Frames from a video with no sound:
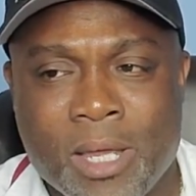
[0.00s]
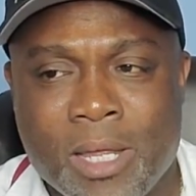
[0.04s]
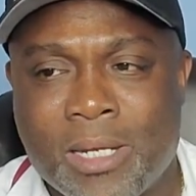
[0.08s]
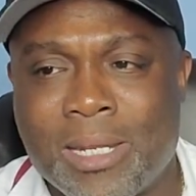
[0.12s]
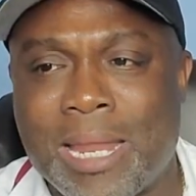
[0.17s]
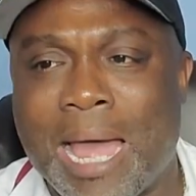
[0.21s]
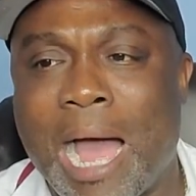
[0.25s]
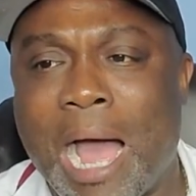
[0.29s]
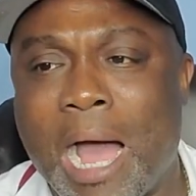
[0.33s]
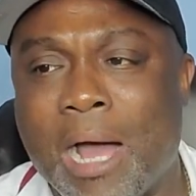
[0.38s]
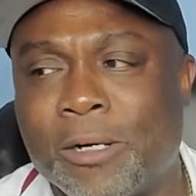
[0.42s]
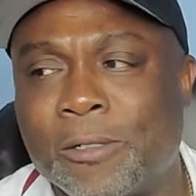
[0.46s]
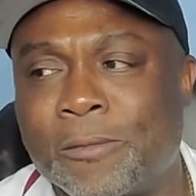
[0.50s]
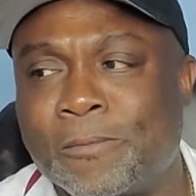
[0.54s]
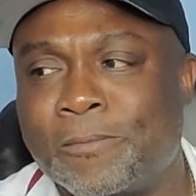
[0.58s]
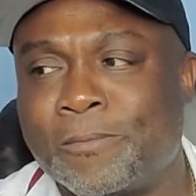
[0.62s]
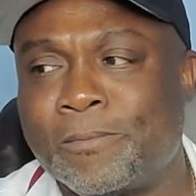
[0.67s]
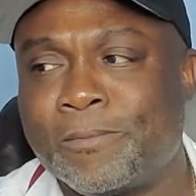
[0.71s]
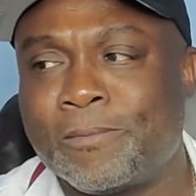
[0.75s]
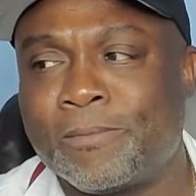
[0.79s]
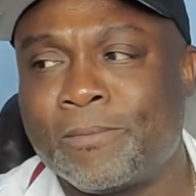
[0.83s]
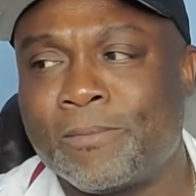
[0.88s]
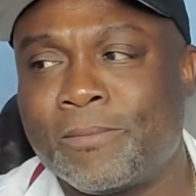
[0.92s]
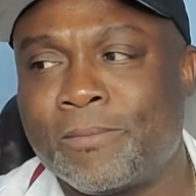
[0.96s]
Now,
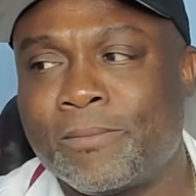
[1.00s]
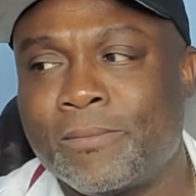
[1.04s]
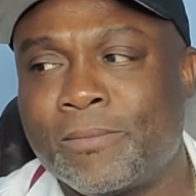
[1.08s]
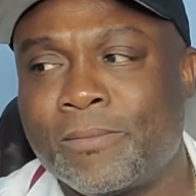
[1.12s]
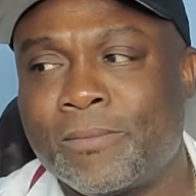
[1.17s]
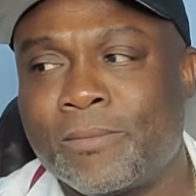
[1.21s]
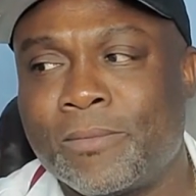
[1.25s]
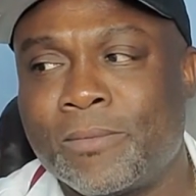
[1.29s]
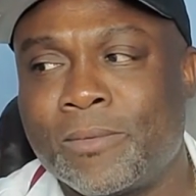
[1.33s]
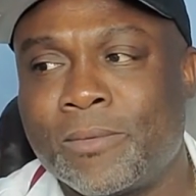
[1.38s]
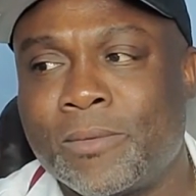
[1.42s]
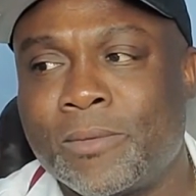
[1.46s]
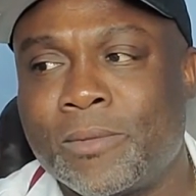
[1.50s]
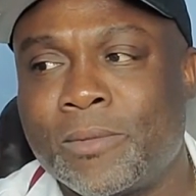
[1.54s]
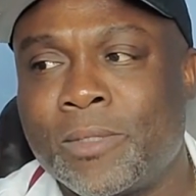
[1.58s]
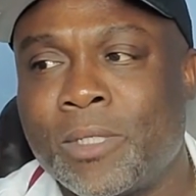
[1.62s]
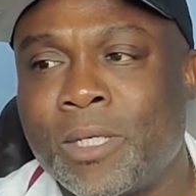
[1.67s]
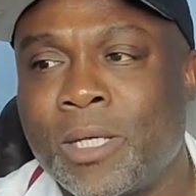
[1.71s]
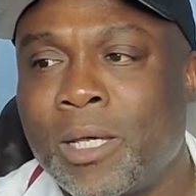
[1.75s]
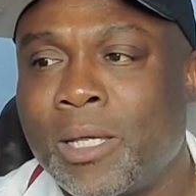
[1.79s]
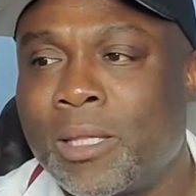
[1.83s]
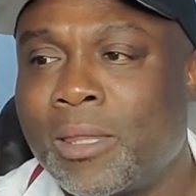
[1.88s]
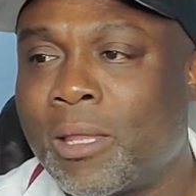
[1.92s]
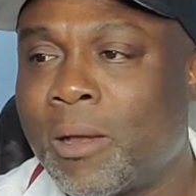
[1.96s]

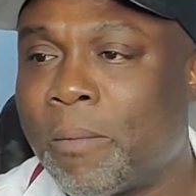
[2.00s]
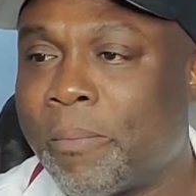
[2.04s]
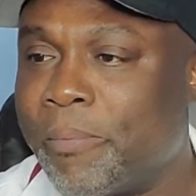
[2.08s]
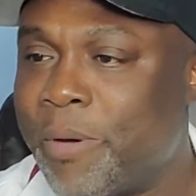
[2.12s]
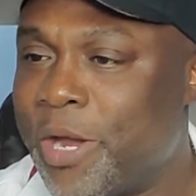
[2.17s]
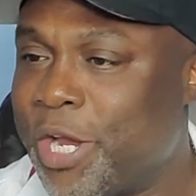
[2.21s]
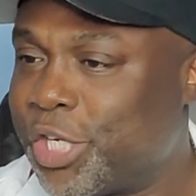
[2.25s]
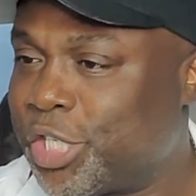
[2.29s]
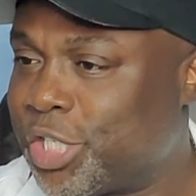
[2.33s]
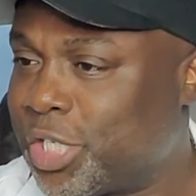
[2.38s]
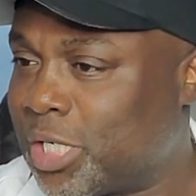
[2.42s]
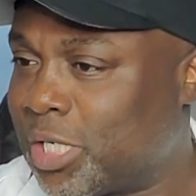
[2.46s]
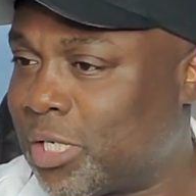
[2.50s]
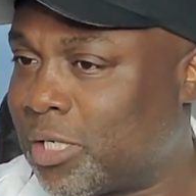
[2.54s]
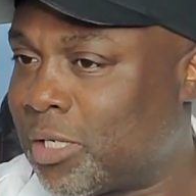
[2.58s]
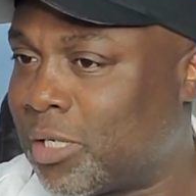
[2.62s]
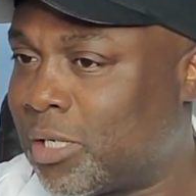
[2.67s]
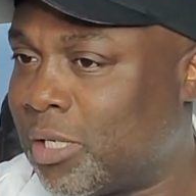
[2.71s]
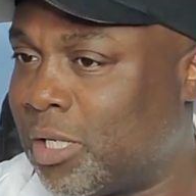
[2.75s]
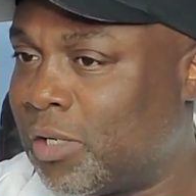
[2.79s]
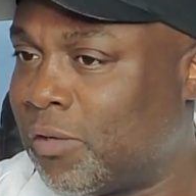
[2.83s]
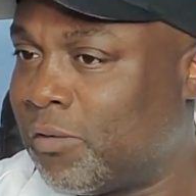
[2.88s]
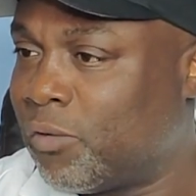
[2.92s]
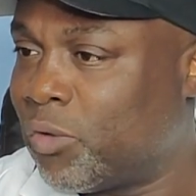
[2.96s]
the patient,
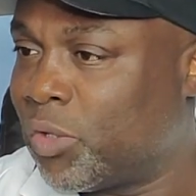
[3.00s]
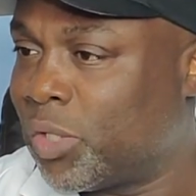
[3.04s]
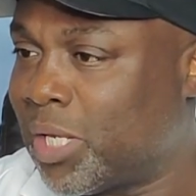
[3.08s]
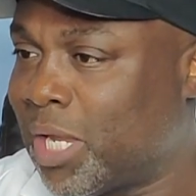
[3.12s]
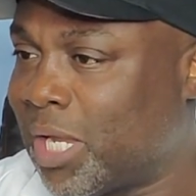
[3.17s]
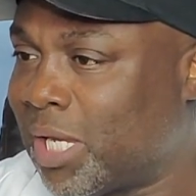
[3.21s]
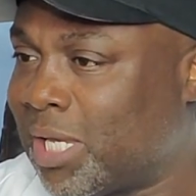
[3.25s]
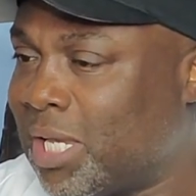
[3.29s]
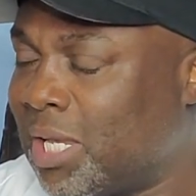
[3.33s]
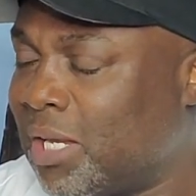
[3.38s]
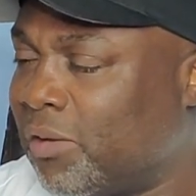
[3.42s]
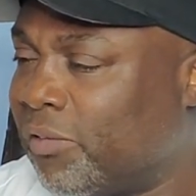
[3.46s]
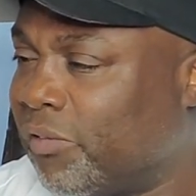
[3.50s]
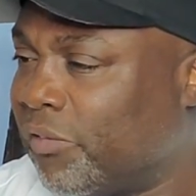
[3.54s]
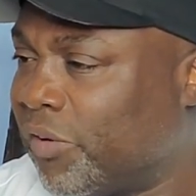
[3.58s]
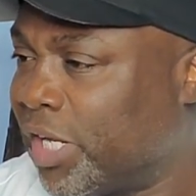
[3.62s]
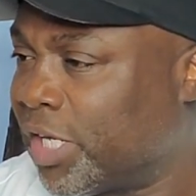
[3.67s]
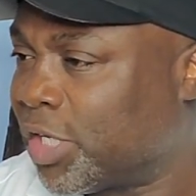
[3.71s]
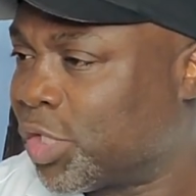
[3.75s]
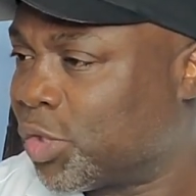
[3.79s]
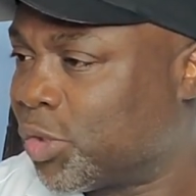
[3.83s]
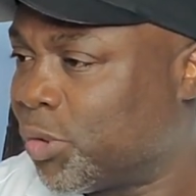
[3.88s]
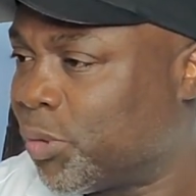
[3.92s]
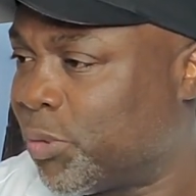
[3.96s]
if you're taking
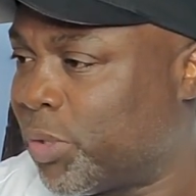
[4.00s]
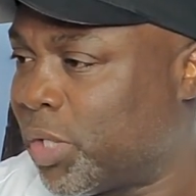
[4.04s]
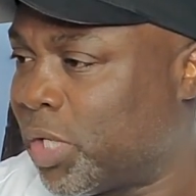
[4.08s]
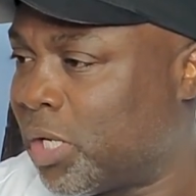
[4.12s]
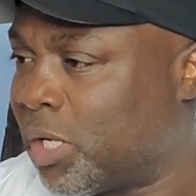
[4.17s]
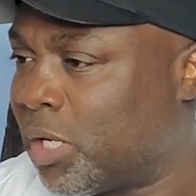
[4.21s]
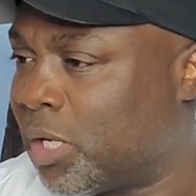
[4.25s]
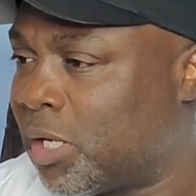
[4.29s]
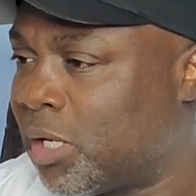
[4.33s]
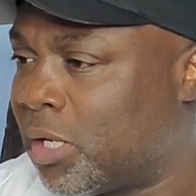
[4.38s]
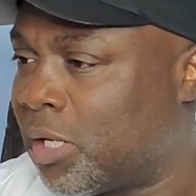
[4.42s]
Flexeril,